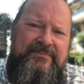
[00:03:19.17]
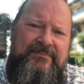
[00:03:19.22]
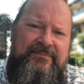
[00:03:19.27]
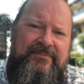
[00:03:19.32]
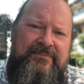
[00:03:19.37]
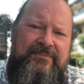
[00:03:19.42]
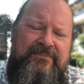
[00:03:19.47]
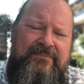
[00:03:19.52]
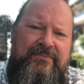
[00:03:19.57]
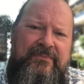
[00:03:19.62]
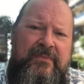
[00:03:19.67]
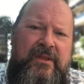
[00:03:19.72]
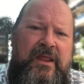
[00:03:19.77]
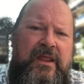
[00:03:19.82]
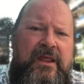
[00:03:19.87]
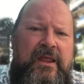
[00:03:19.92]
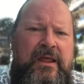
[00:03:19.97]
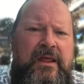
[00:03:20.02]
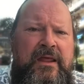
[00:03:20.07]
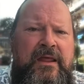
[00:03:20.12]

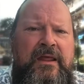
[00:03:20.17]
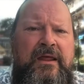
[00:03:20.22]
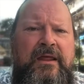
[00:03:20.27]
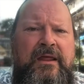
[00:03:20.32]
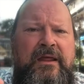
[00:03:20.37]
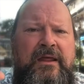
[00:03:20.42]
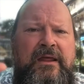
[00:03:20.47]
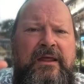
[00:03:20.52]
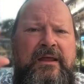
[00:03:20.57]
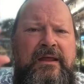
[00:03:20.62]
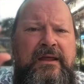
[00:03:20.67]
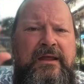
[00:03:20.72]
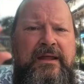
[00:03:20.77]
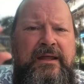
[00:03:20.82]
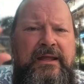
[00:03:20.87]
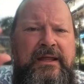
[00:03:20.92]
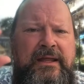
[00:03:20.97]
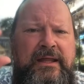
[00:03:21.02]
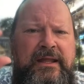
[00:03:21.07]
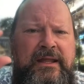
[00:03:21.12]

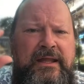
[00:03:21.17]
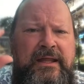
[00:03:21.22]
No one is speaking in this clip.